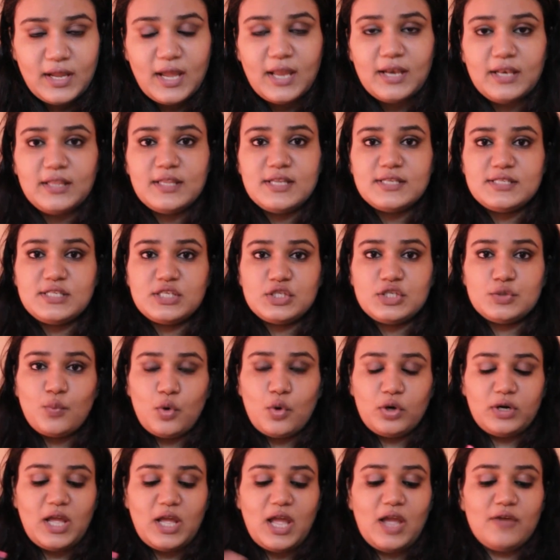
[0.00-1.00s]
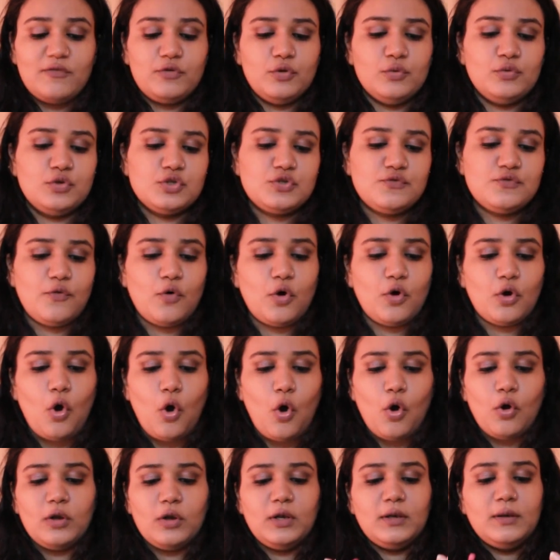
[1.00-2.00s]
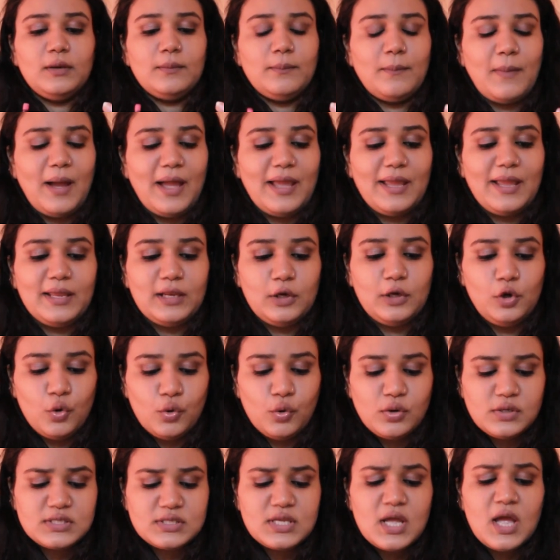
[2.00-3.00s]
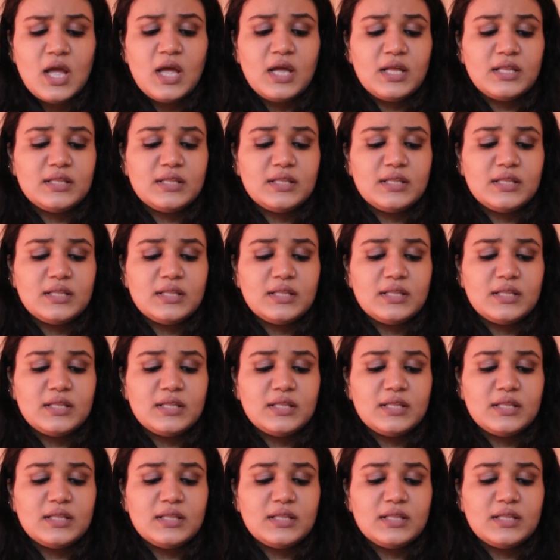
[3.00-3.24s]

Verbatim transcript: and this is what I have used for all my looks.